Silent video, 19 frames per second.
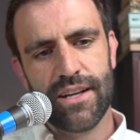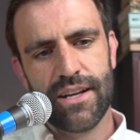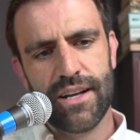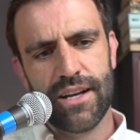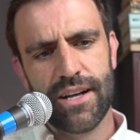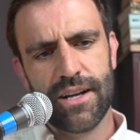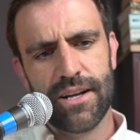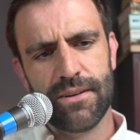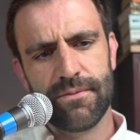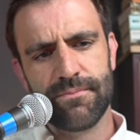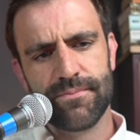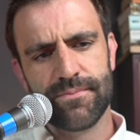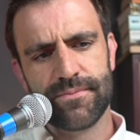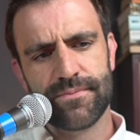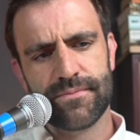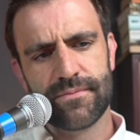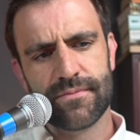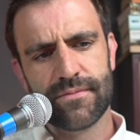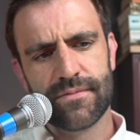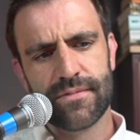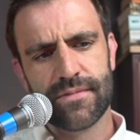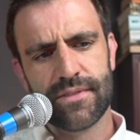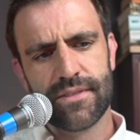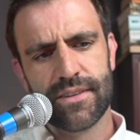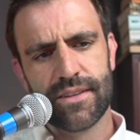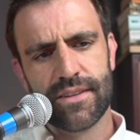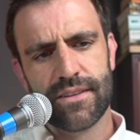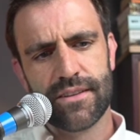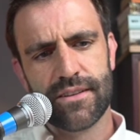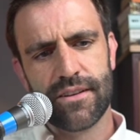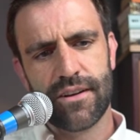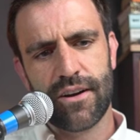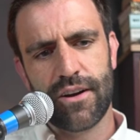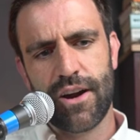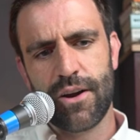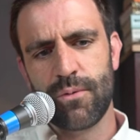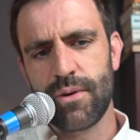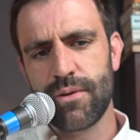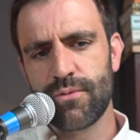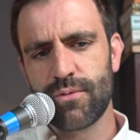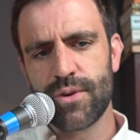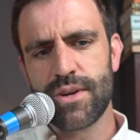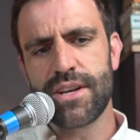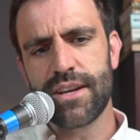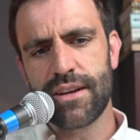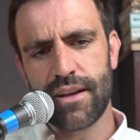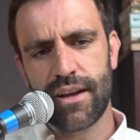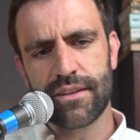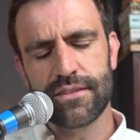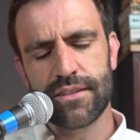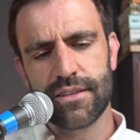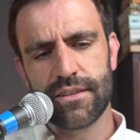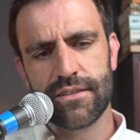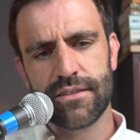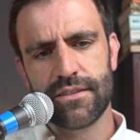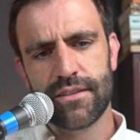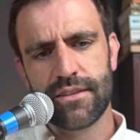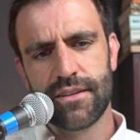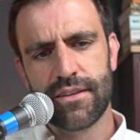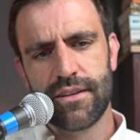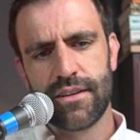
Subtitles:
All right, we've reconnected.